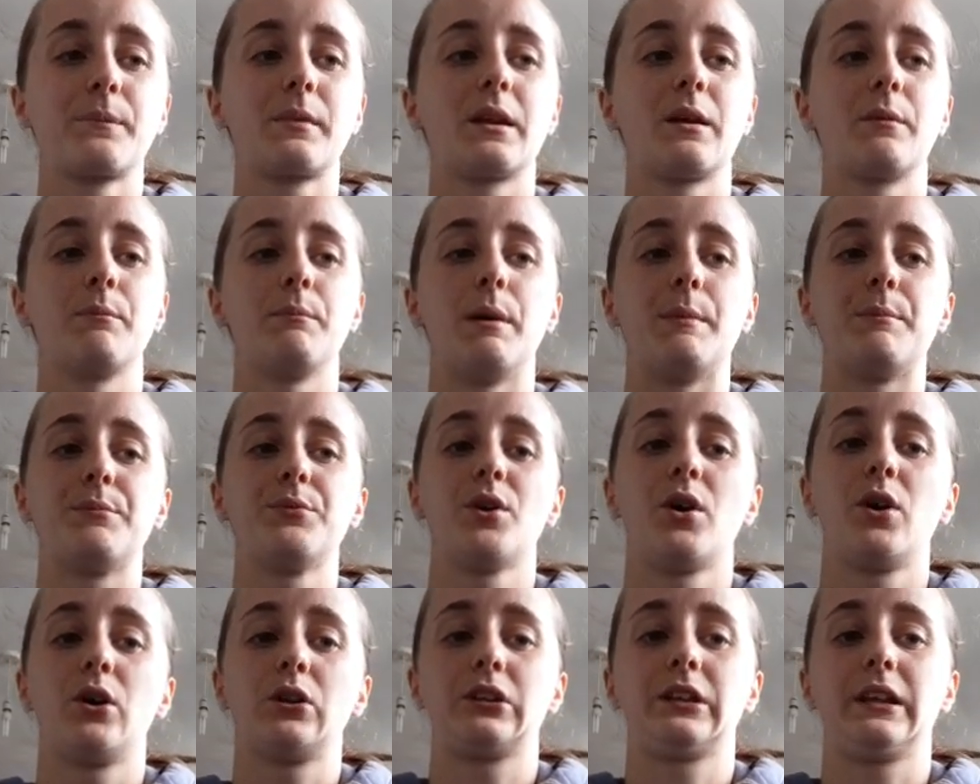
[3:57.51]
But
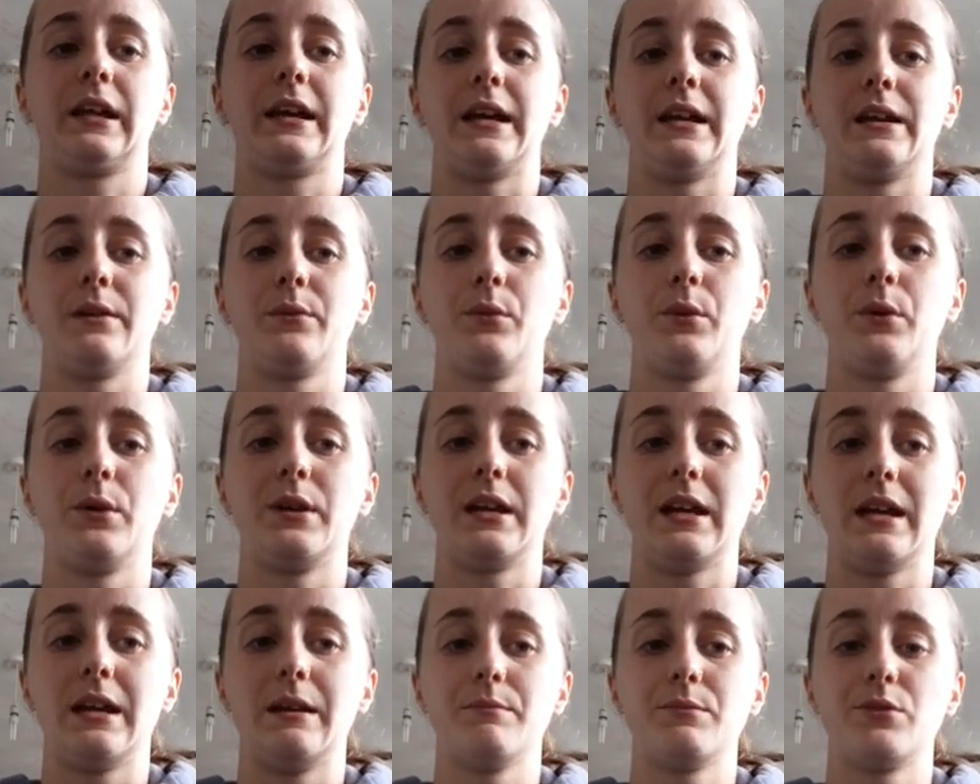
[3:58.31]
broadly, we would
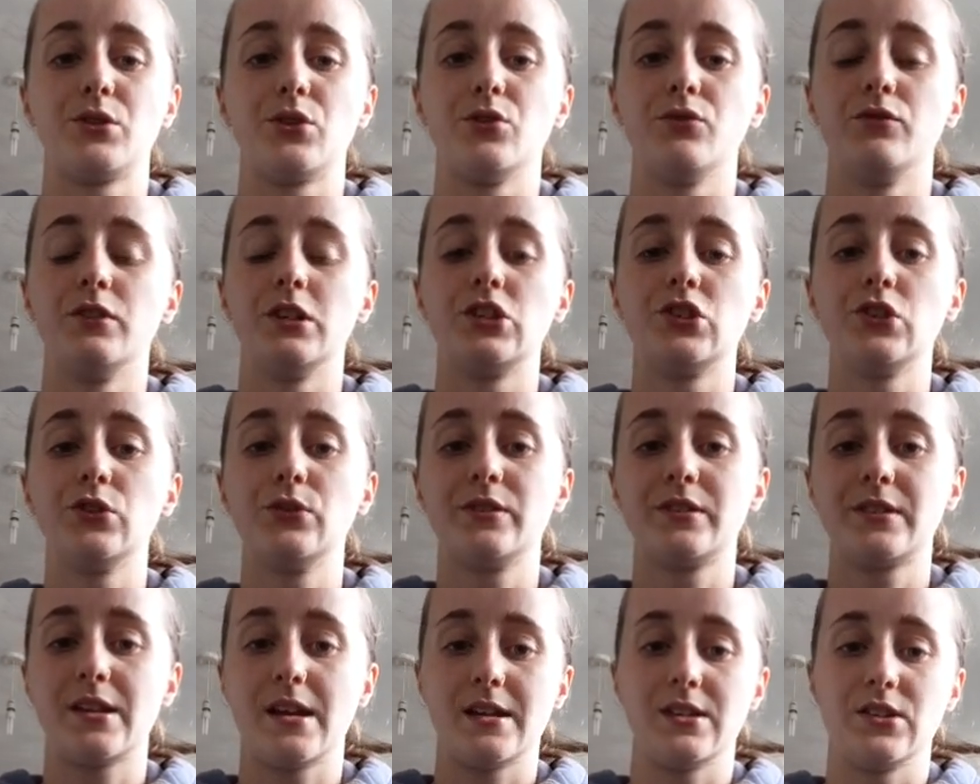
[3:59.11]
aim to reduce
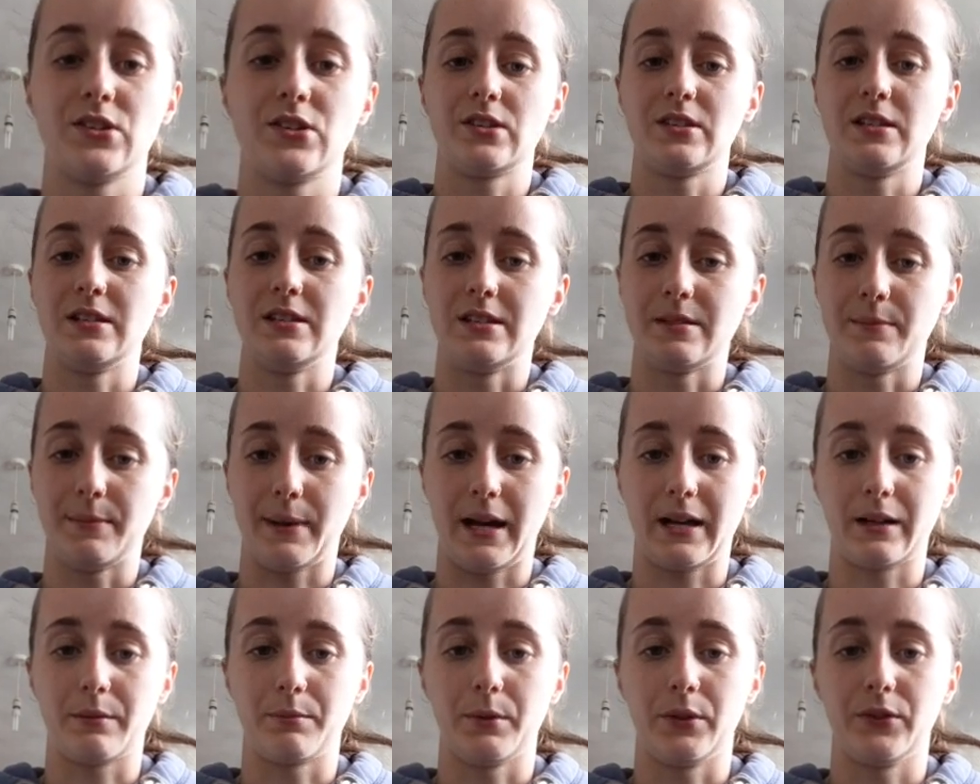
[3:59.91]
tension the
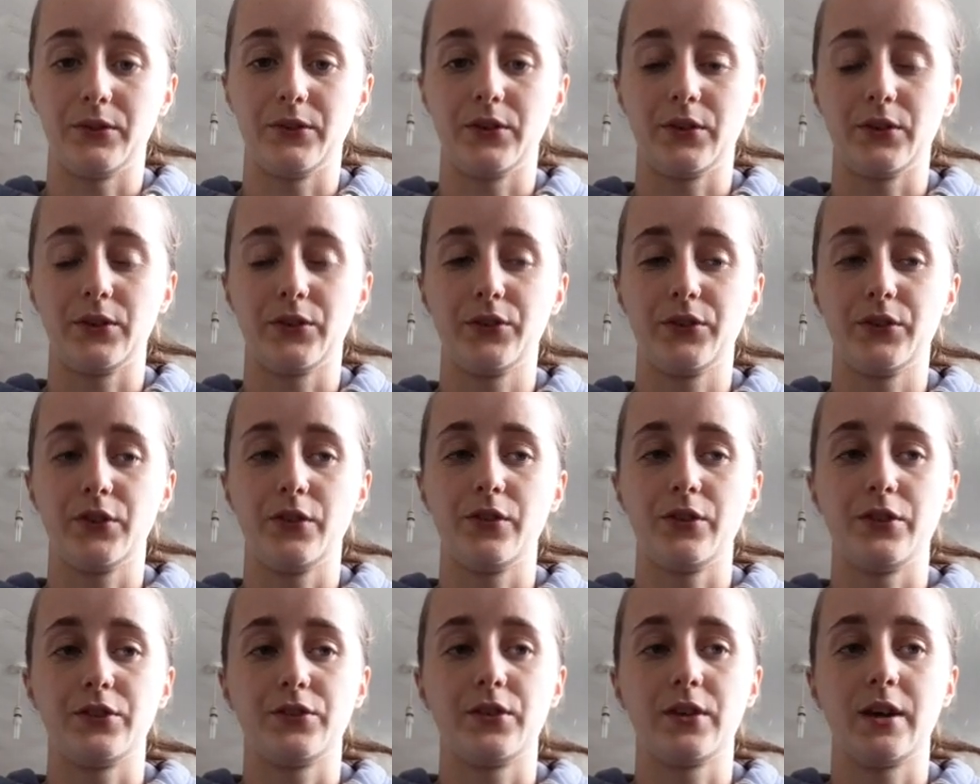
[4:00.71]
back muscles. So
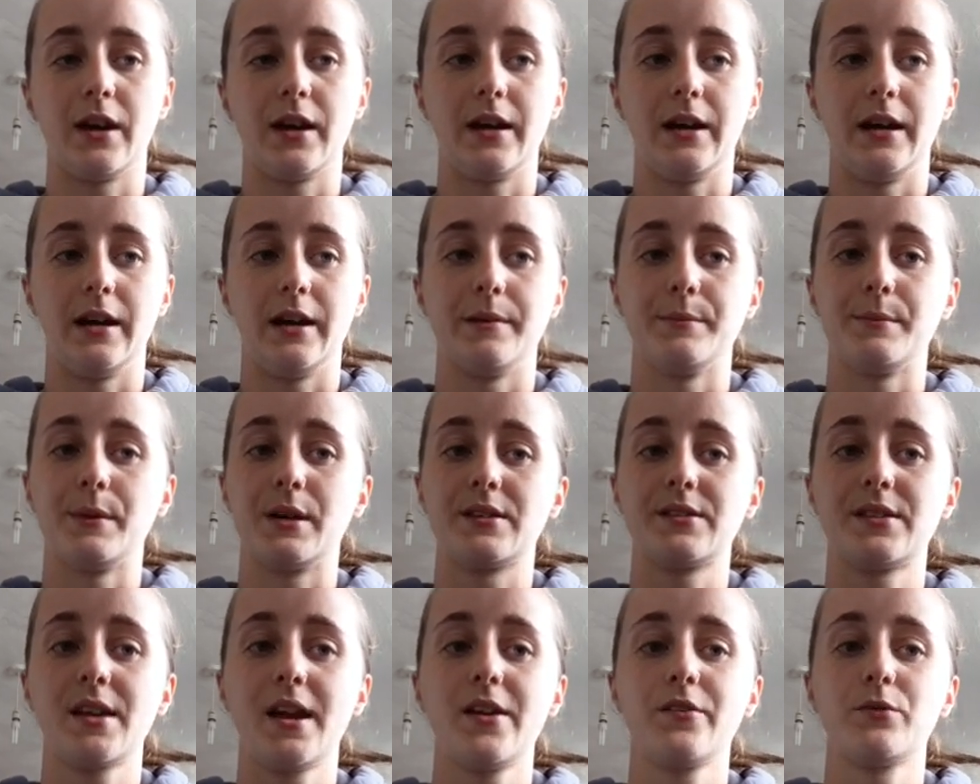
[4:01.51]
there's a
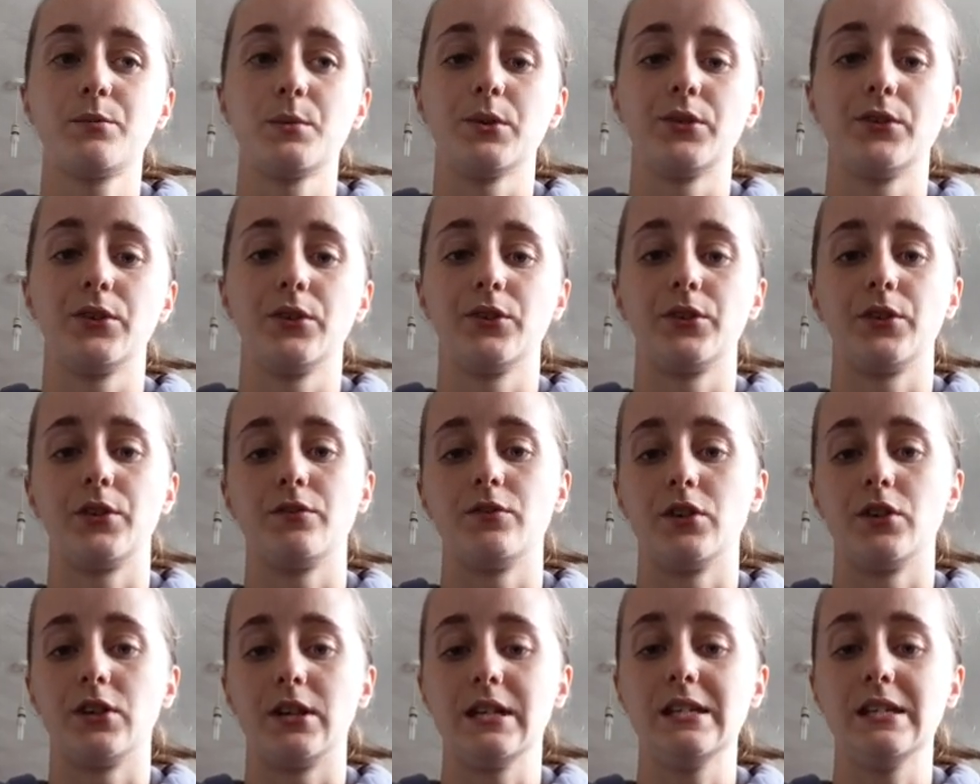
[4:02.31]
set of muscles that
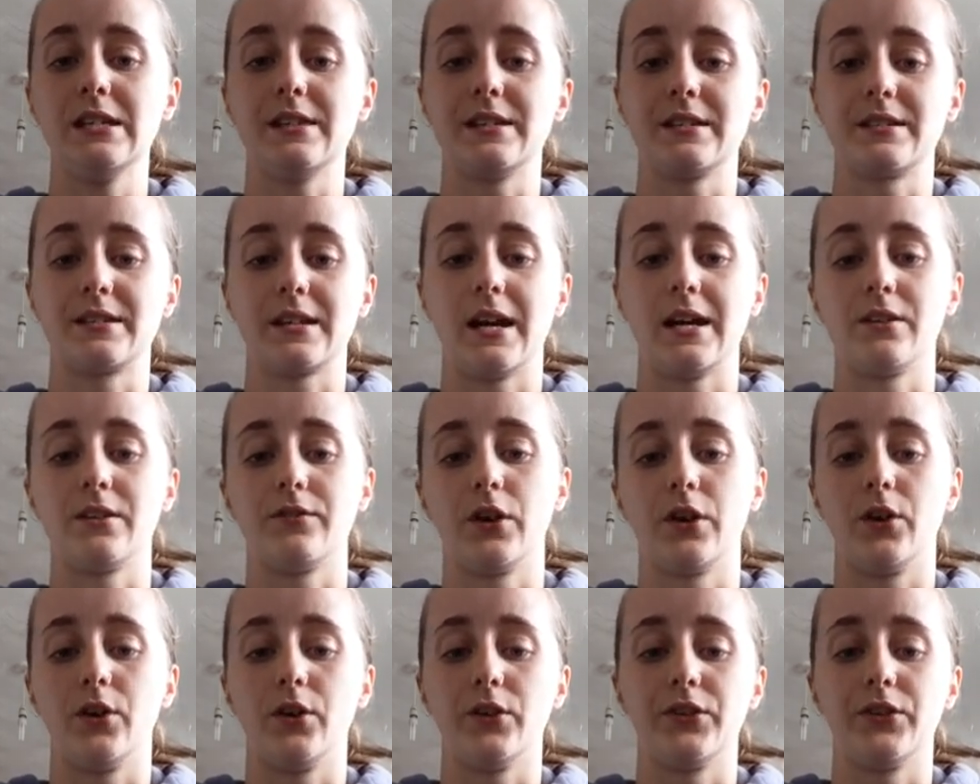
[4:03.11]
run either side of the
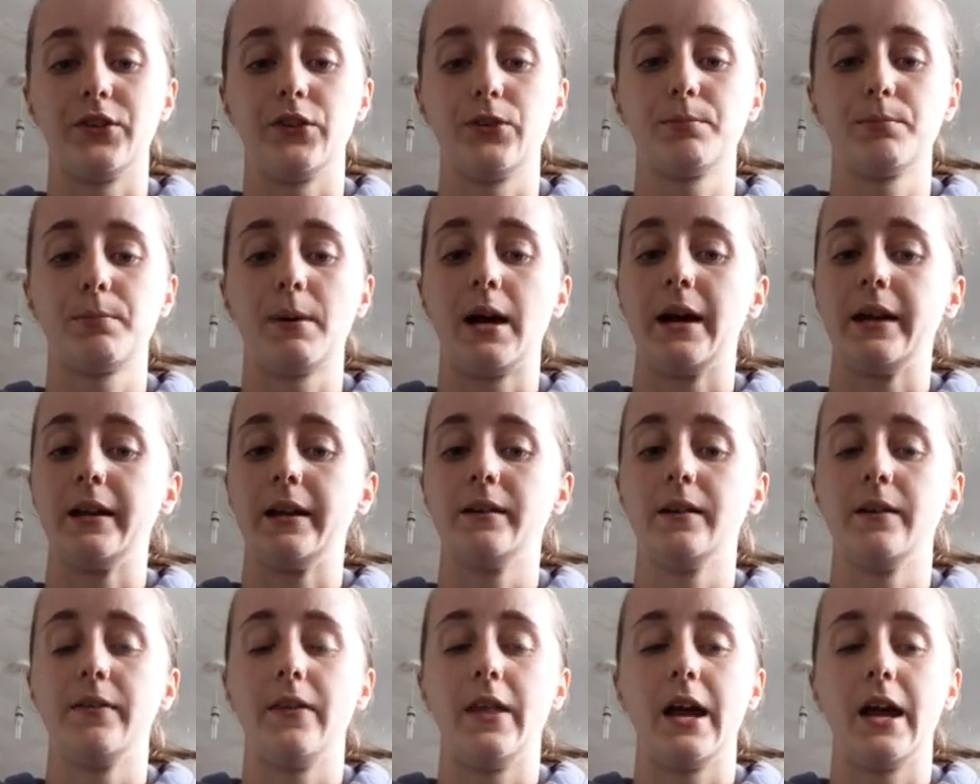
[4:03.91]
horse's spine,
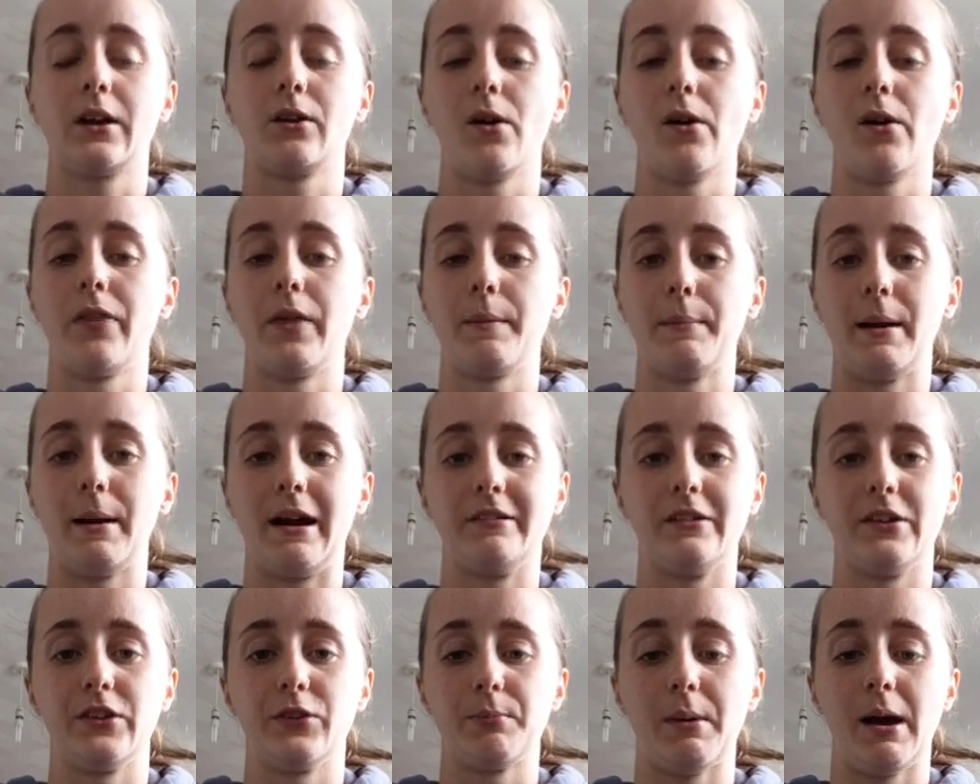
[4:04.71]
and they're called the
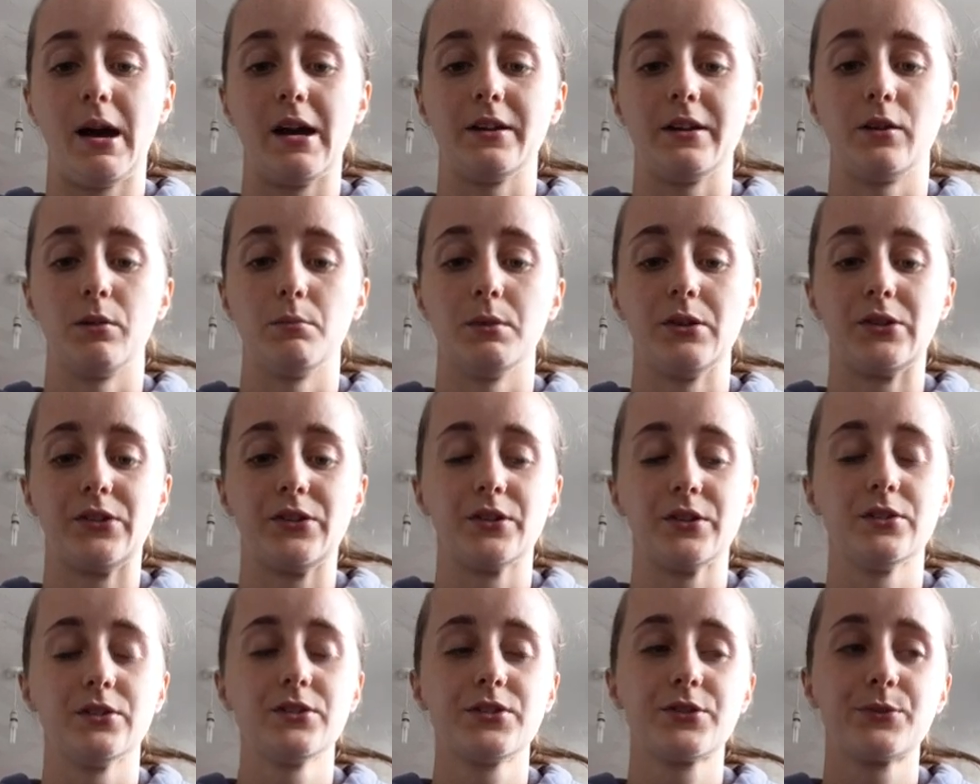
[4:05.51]
paraspinal
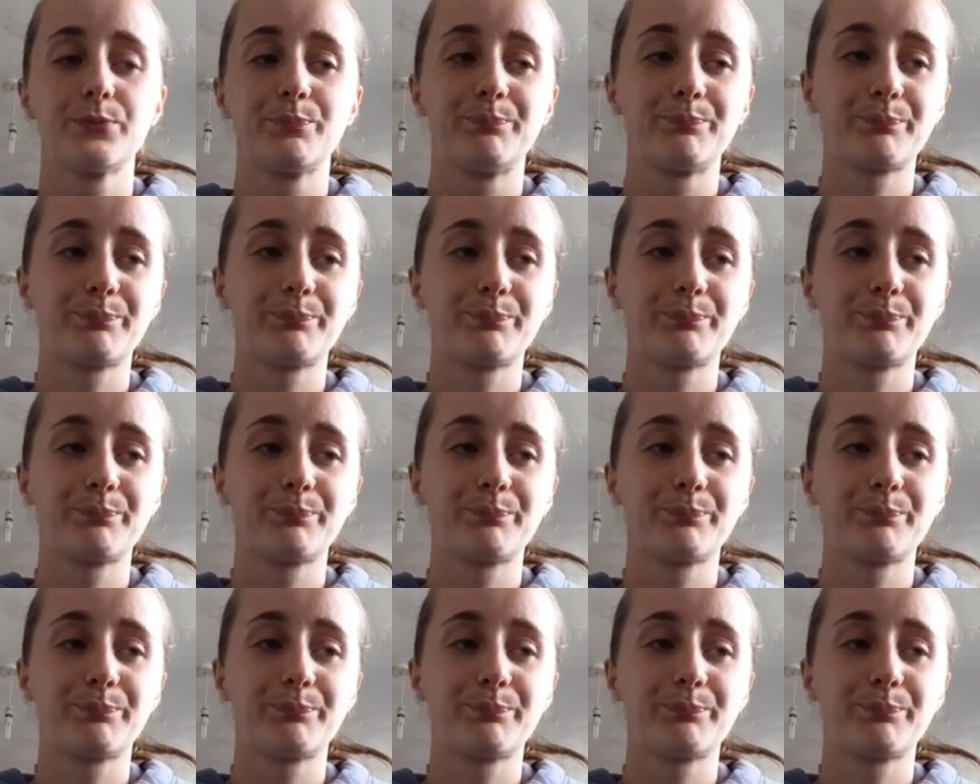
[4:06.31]
muscles.